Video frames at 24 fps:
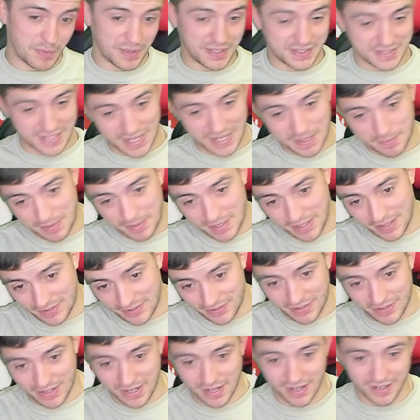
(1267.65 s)
he's not a big
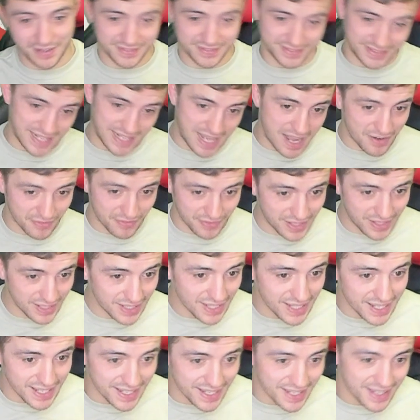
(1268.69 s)
underdog? Not
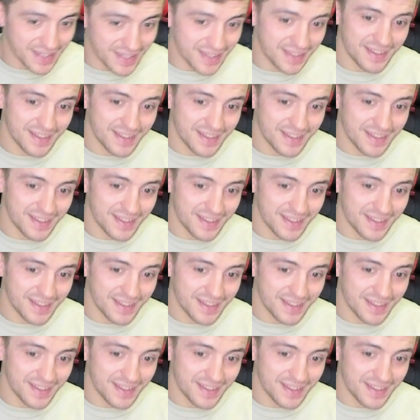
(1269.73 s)
really.